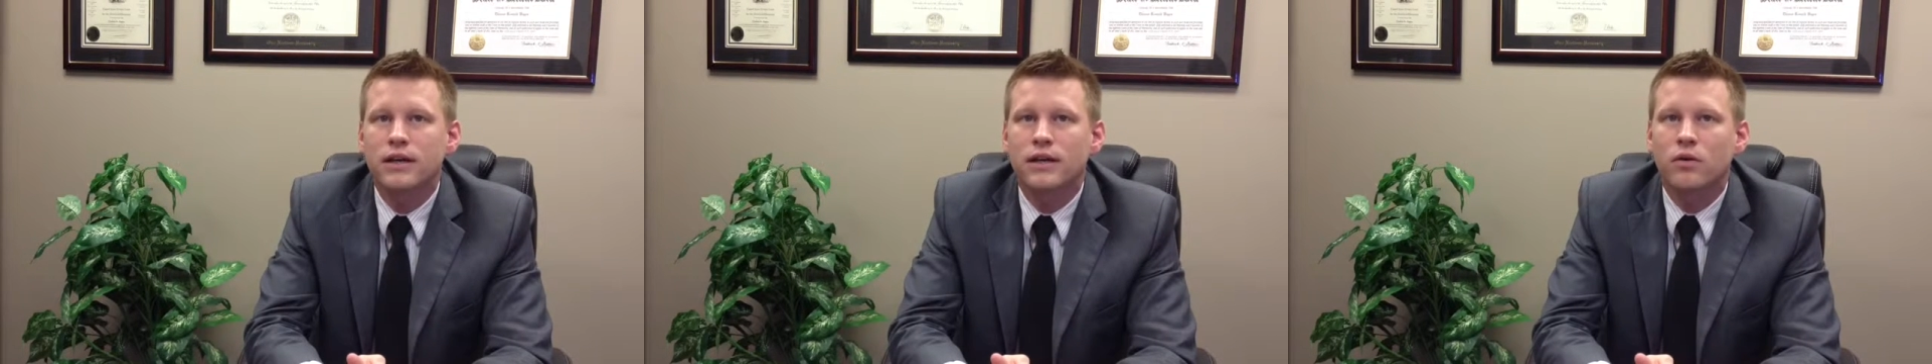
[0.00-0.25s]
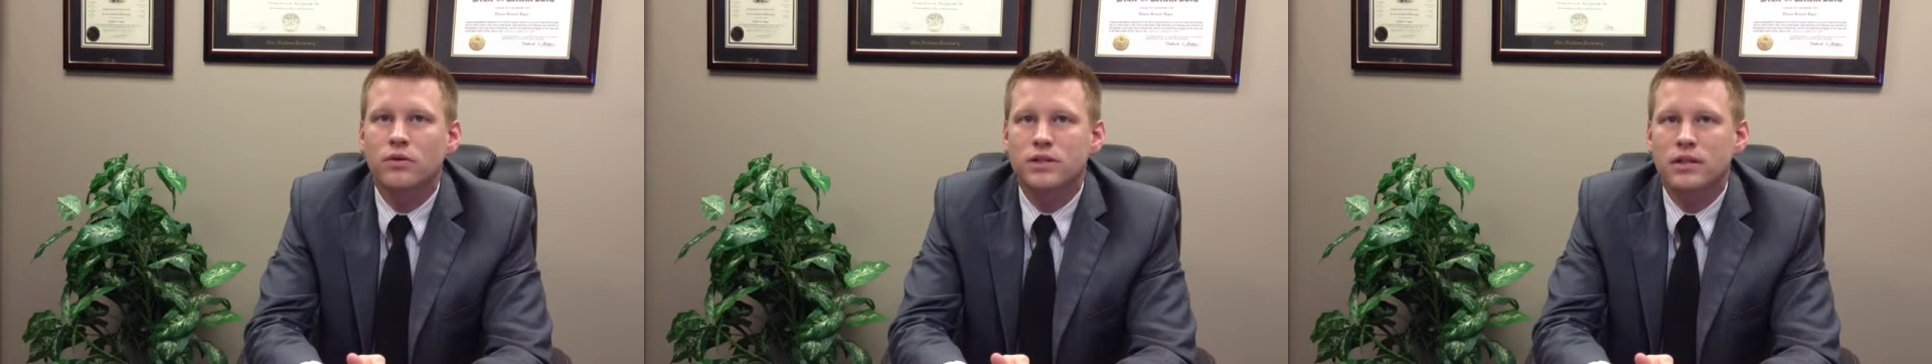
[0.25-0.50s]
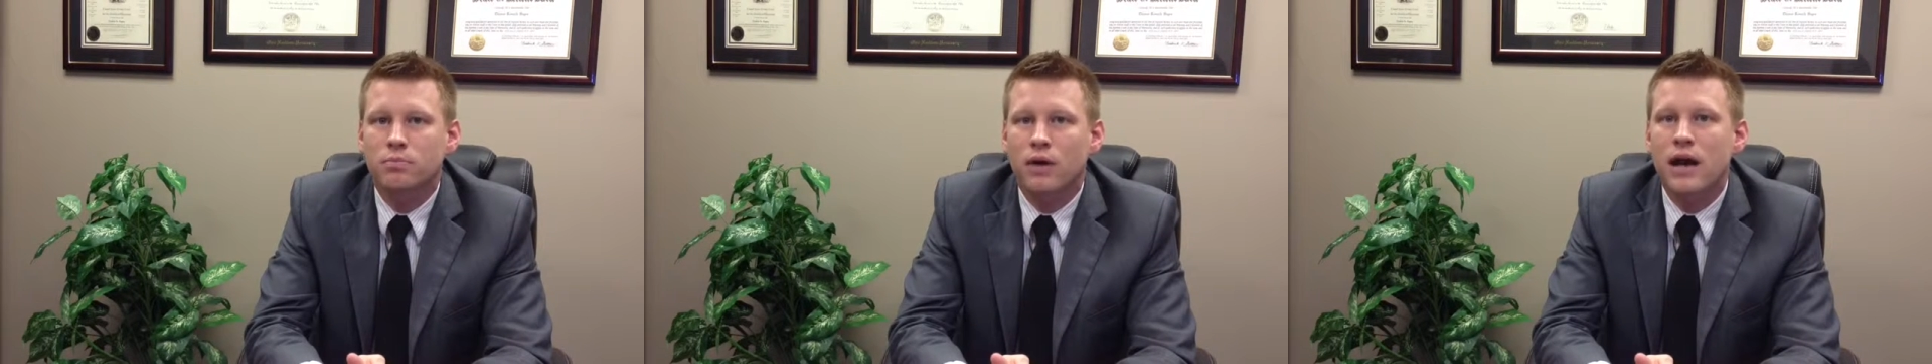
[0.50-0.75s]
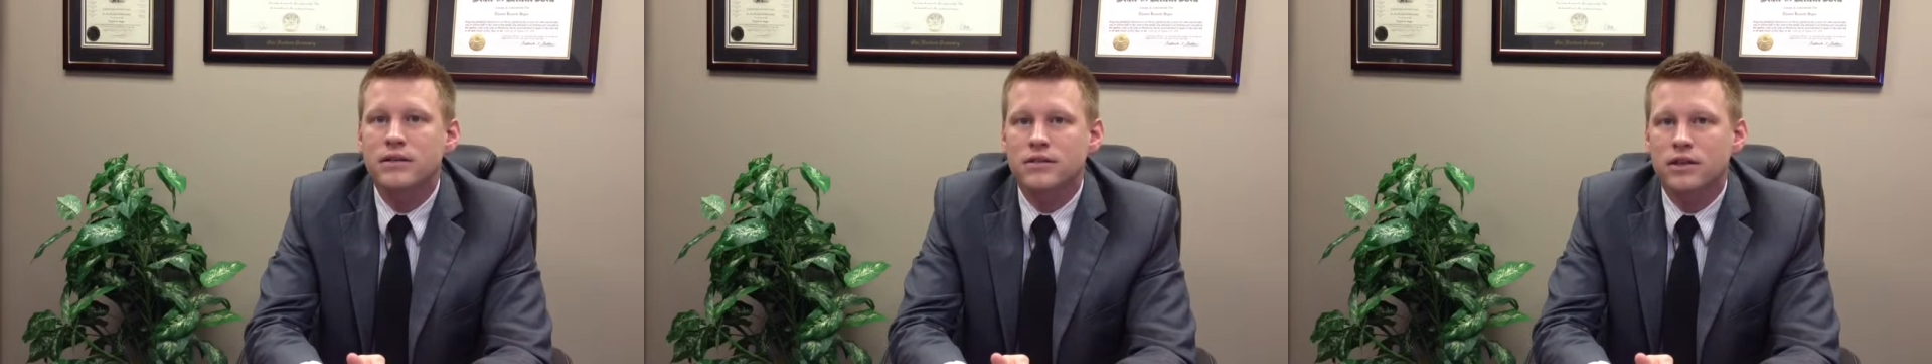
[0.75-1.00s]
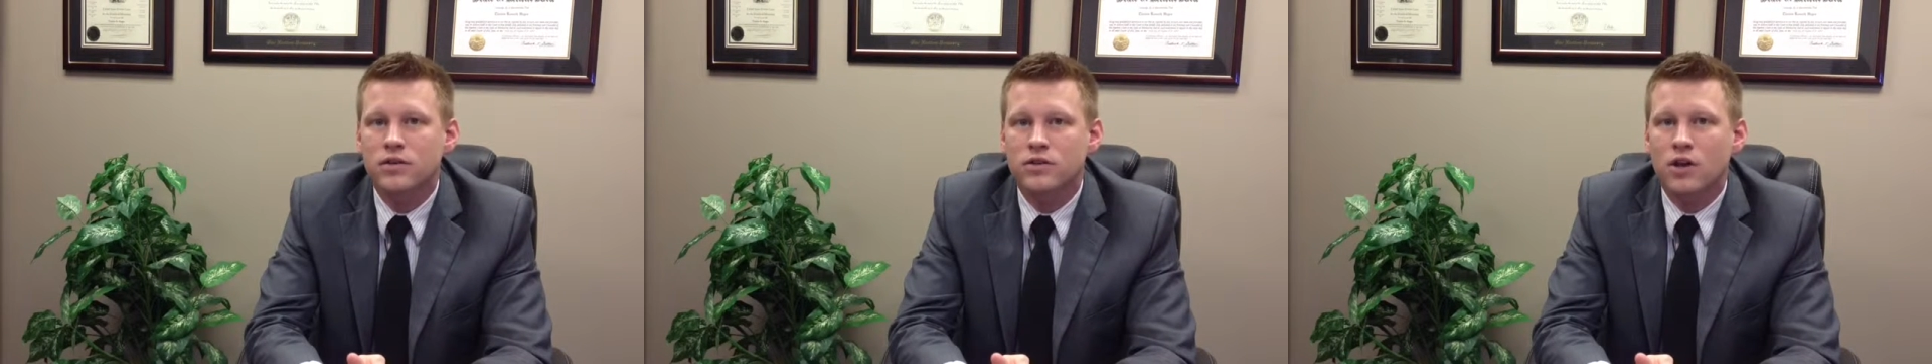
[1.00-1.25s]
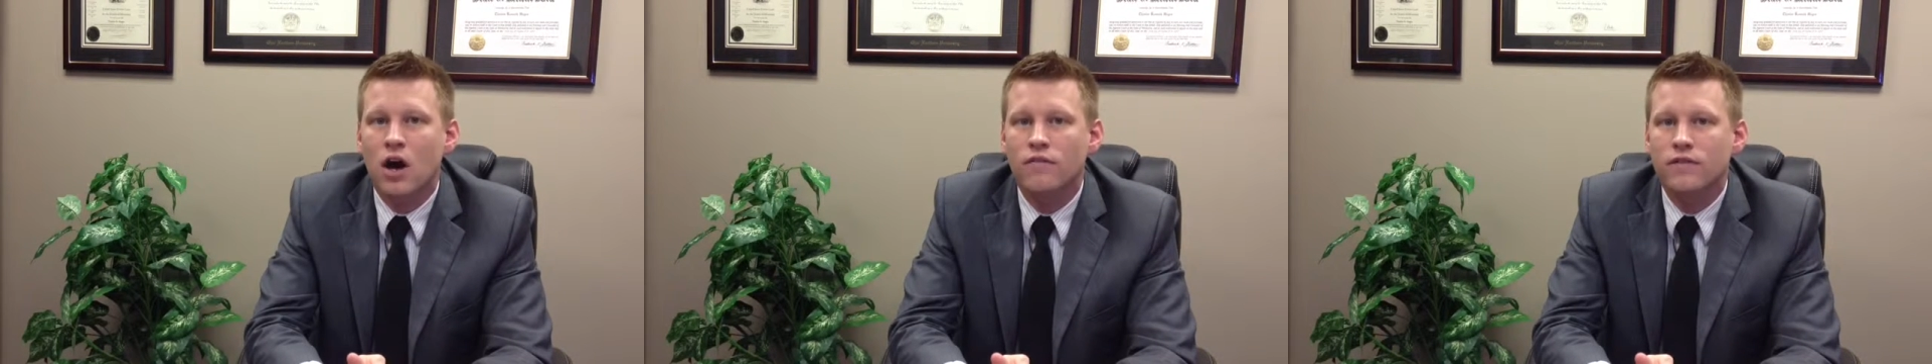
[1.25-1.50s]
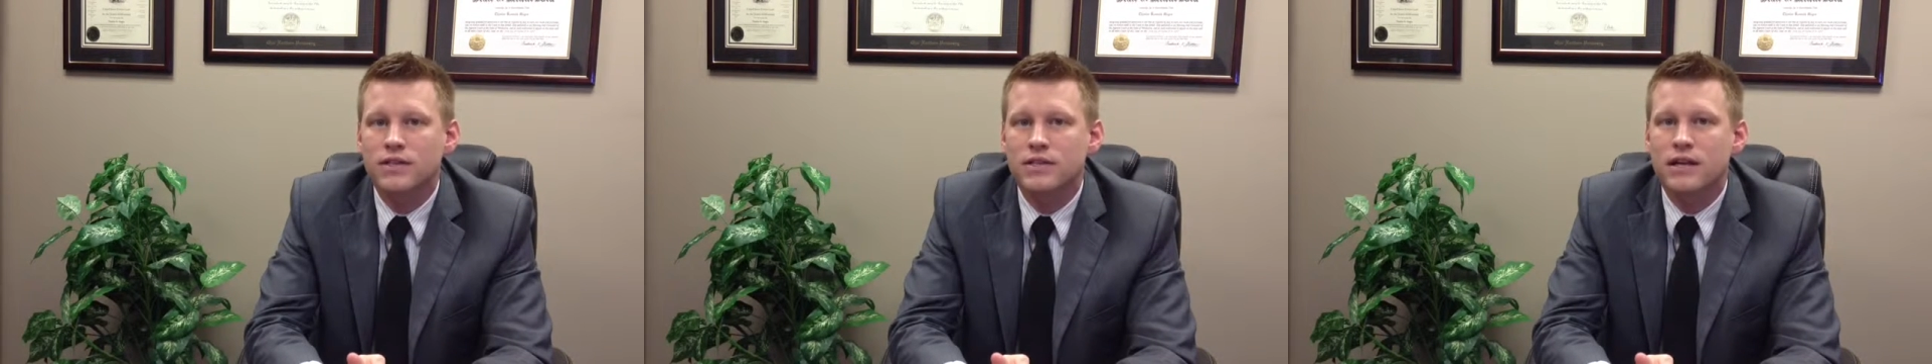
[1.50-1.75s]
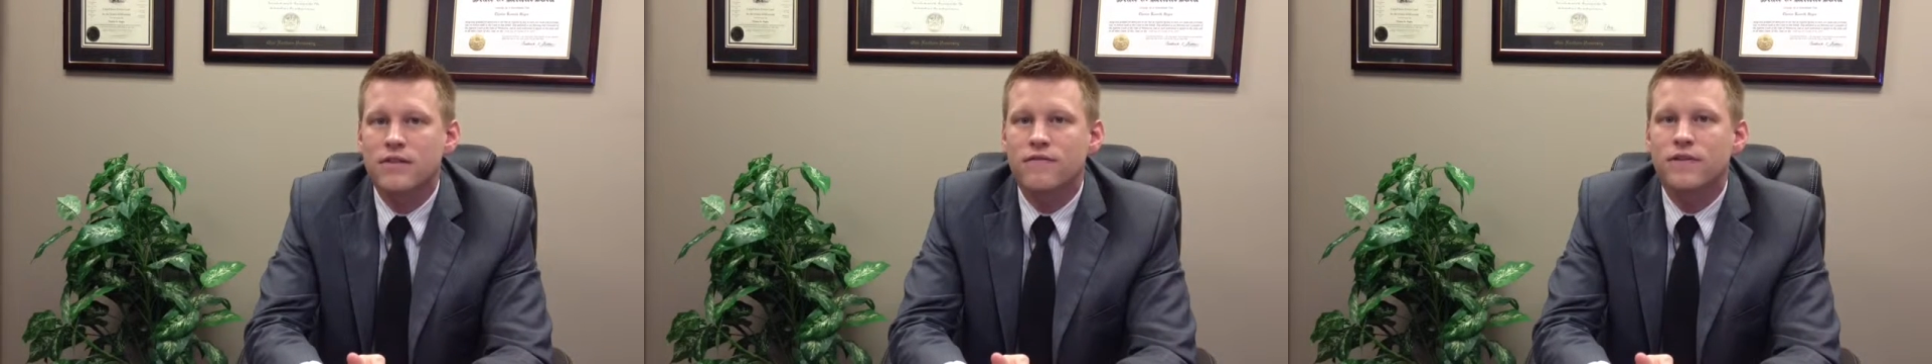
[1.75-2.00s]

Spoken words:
it goes to the prosecutor's office and the